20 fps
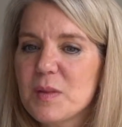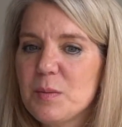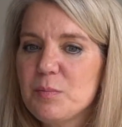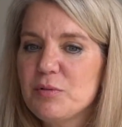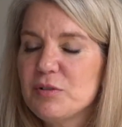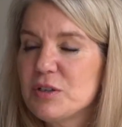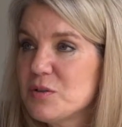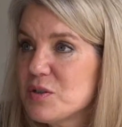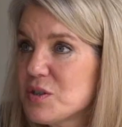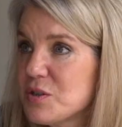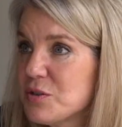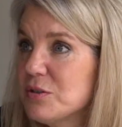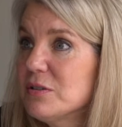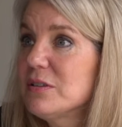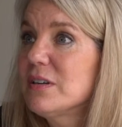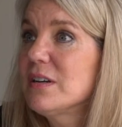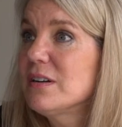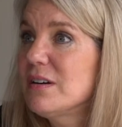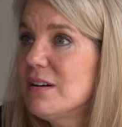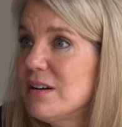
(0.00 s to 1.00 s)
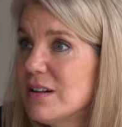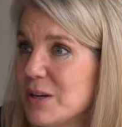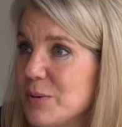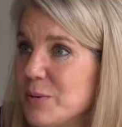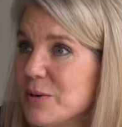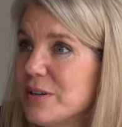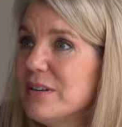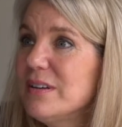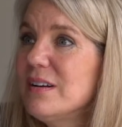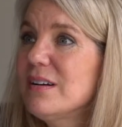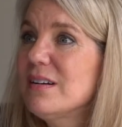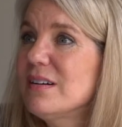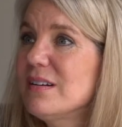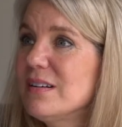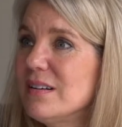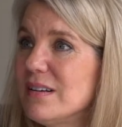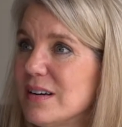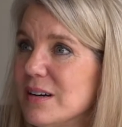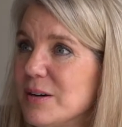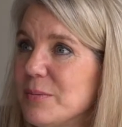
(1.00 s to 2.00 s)
producer in Hollywood
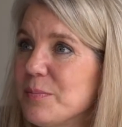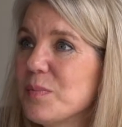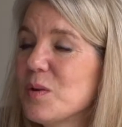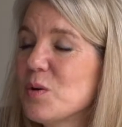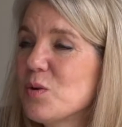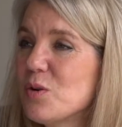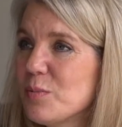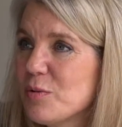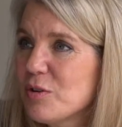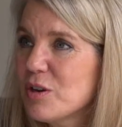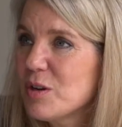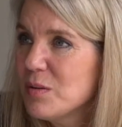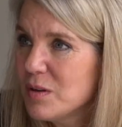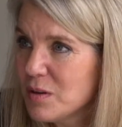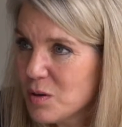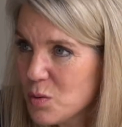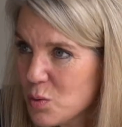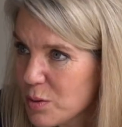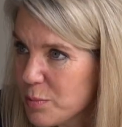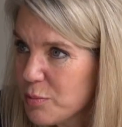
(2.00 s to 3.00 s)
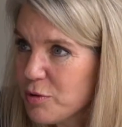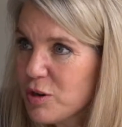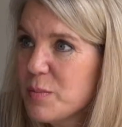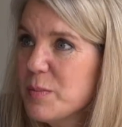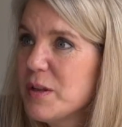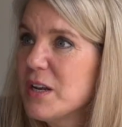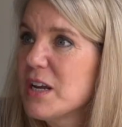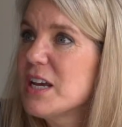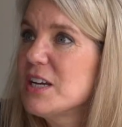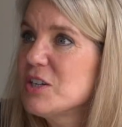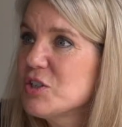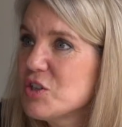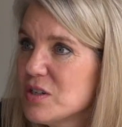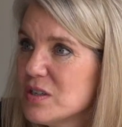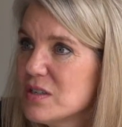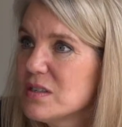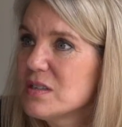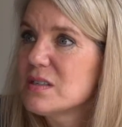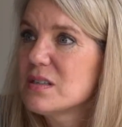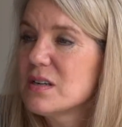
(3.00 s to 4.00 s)
on corporate
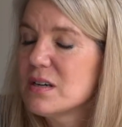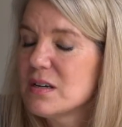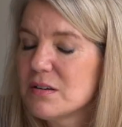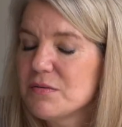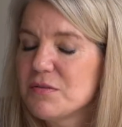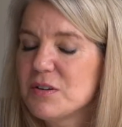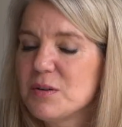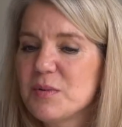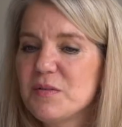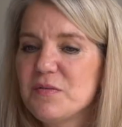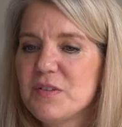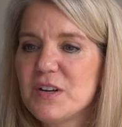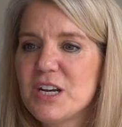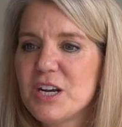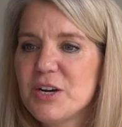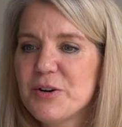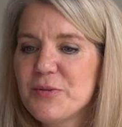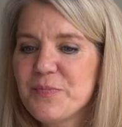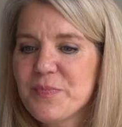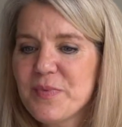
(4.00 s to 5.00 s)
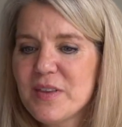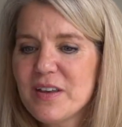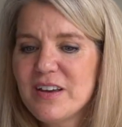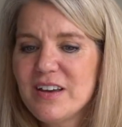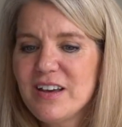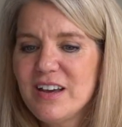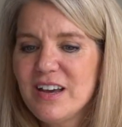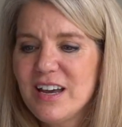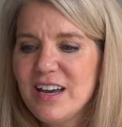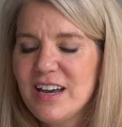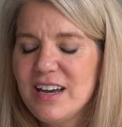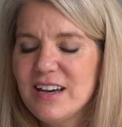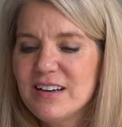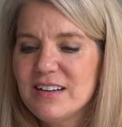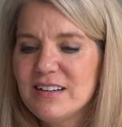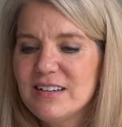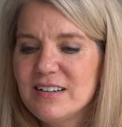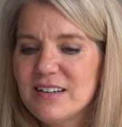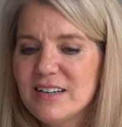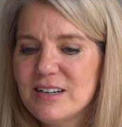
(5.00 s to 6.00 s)
communications, film and video.
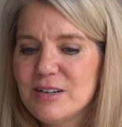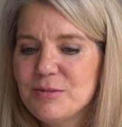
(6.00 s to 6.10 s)
And